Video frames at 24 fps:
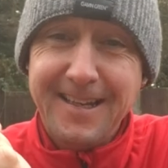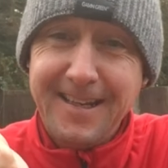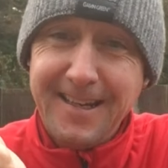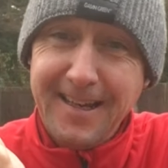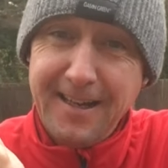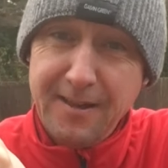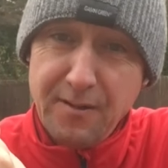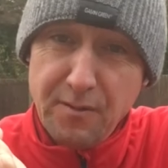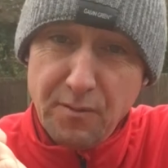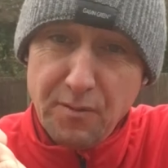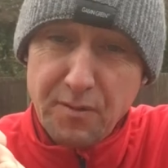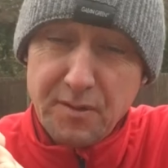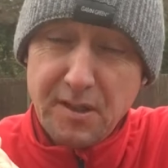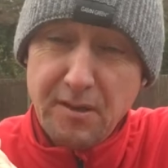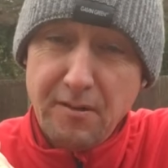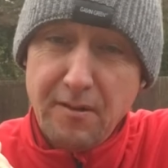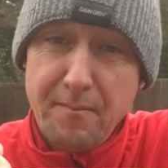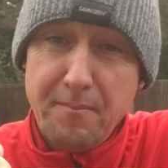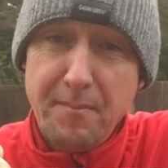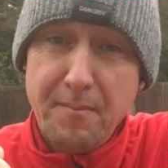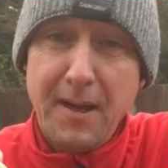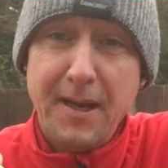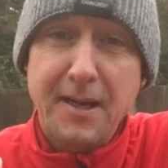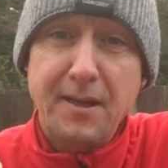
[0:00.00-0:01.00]
and also I
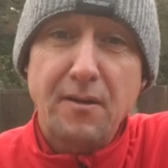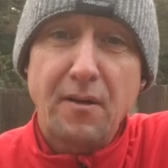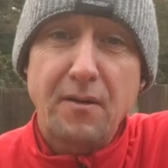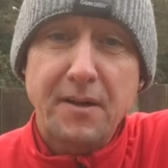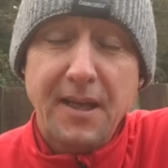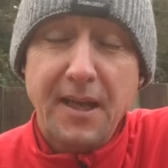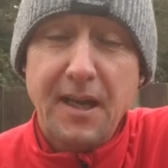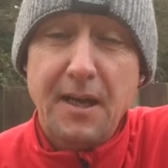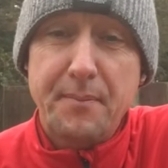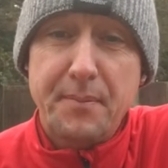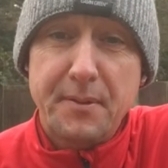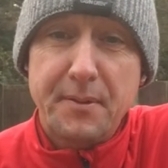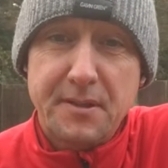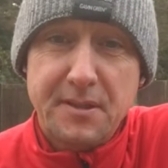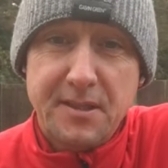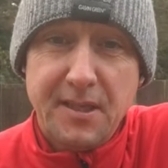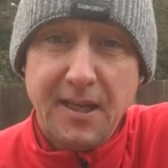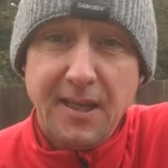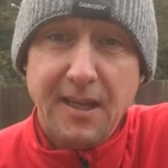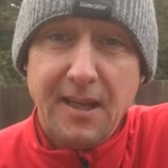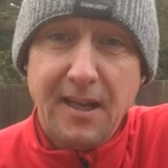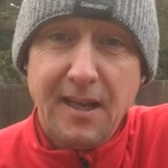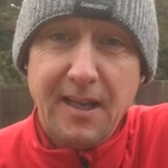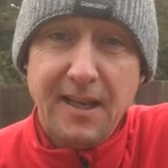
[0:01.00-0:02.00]
may not get a
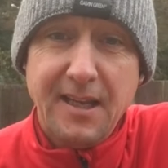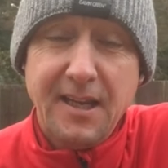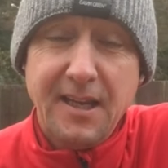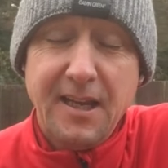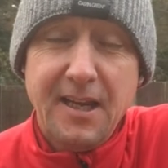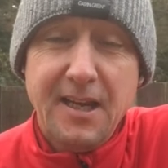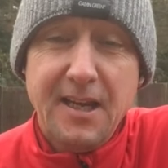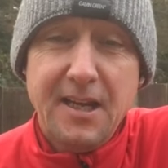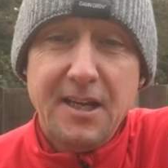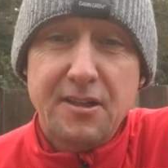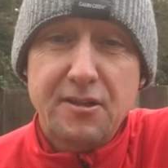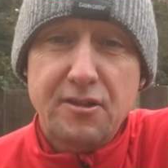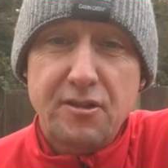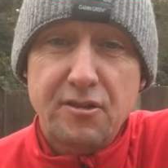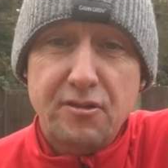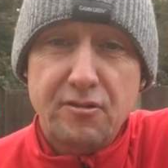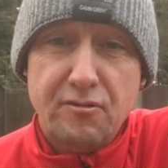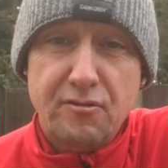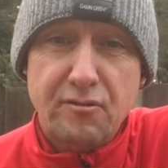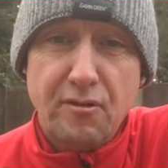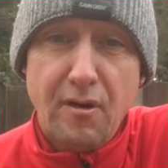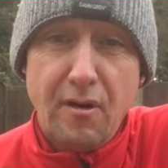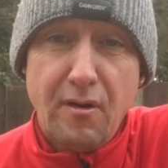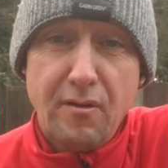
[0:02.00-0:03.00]
particularly
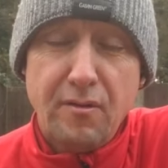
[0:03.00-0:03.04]
strong